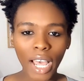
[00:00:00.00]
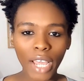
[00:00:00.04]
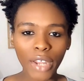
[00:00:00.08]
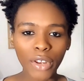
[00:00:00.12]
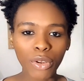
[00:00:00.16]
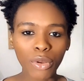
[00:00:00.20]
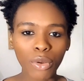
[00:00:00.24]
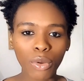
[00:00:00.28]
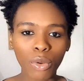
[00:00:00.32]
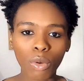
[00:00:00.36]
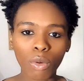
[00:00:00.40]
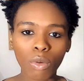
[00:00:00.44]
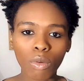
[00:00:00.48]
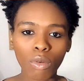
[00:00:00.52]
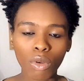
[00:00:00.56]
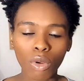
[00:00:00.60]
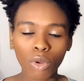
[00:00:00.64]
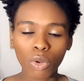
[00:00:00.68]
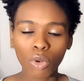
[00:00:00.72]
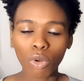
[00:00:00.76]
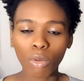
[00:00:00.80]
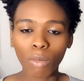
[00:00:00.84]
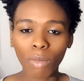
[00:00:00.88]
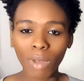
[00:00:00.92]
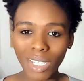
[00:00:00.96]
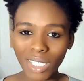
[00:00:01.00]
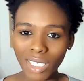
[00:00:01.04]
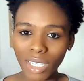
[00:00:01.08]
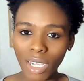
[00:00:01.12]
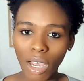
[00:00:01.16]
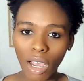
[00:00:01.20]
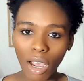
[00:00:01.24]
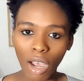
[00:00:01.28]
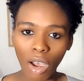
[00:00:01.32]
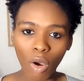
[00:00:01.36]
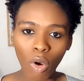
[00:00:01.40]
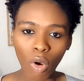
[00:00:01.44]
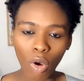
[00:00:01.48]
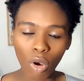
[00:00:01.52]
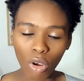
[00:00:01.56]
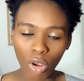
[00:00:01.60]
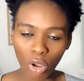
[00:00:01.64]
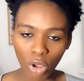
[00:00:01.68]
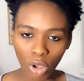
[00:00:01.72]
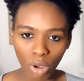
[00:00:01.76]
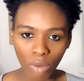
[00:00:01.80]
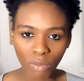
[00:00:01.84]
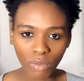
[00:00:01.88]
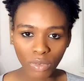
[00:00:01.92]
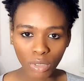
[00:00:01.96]
And you know, no matter how
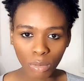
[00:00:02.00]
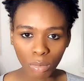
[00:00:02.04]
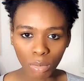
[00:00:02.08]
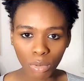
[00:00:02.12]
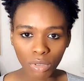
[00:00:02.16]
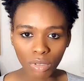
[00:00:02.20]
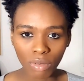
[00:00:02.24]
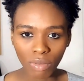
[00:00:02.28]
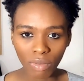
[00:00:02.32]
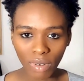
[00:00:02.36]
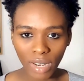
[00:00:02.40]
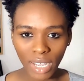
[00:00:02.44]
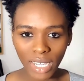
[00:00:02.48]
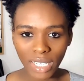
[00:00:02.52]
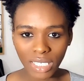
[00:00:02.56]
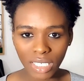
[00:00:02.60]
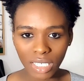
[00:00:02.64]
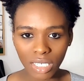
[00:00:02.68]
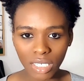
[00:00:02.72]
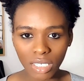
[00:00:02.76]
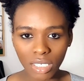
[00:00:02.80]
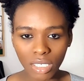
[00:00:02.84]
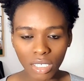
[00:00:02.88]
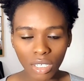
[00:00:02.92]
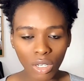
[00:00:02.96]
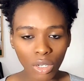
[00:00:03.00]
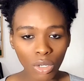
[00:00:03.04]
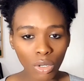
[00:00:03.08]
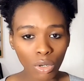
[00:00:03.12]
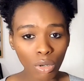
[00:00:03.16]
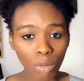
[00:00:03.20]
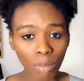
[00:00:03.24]
uncomfortable the flight is,